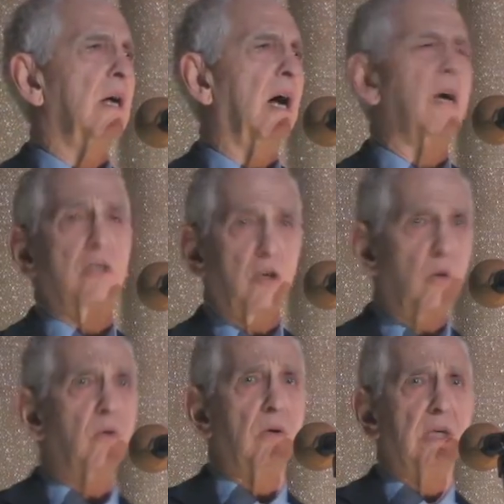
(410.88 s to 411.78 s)
our
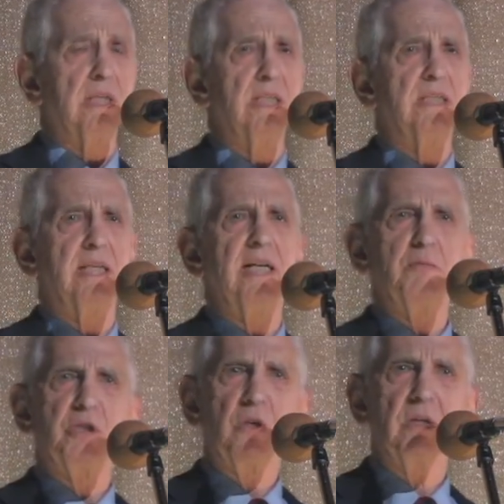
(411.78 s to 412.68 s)
goal is to
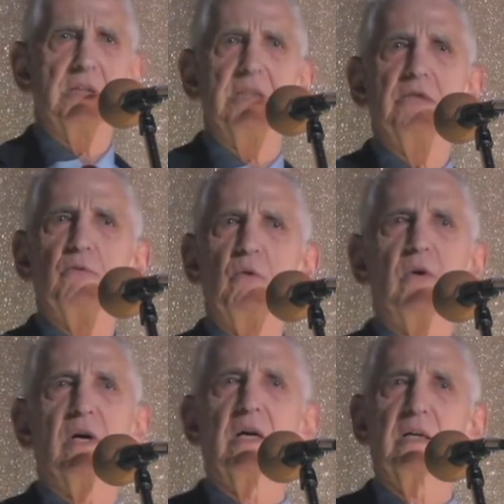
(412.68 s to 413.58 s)
help shorten this
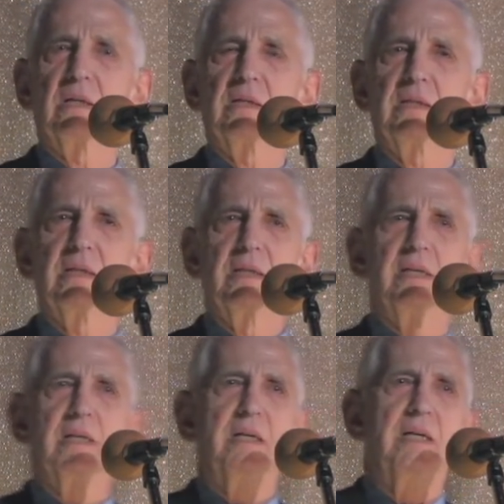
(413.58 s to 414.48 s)
war,
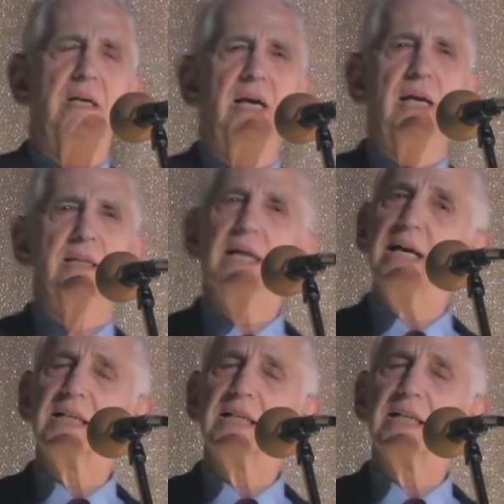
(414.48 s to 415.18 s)
and that